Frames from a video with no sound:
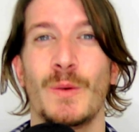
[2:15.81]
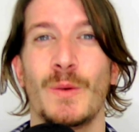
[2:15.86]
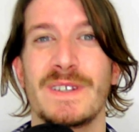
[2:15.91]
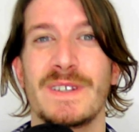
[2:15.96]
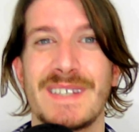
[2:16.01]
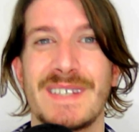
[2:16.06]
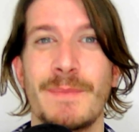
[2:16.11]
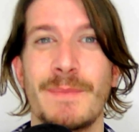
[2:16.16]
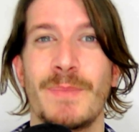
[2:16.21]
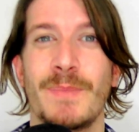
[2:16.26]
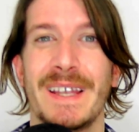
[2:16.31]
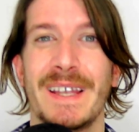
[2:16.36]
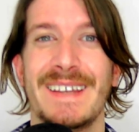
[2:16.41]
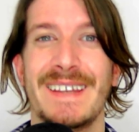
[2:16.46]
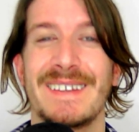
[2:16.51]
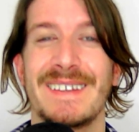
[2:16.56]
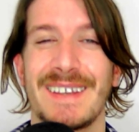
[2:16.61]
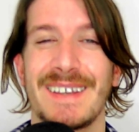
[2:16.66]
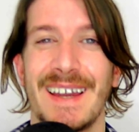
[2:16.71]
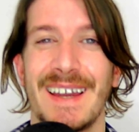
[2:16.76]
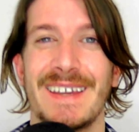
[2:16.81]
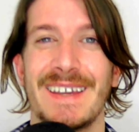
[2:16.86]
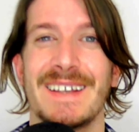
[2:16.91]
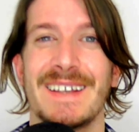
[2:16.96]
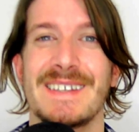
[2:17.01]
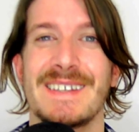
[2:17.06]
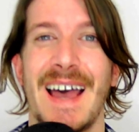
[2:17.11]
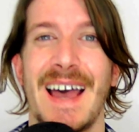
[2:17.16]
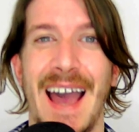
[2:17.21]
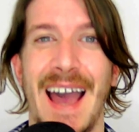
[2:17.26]
it would simply
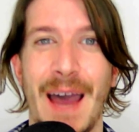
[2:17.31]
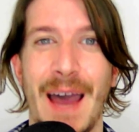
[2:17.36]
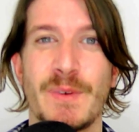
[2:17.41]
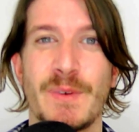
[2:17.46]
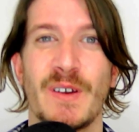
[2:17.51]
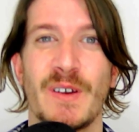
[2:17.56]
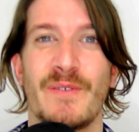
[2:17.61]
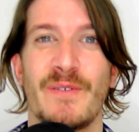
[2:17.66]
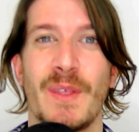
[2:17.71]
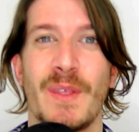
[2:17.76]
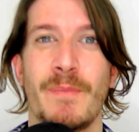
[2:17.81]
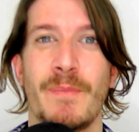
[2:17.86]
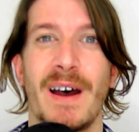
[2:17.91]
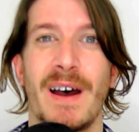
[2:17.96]
indicate it's a habit of the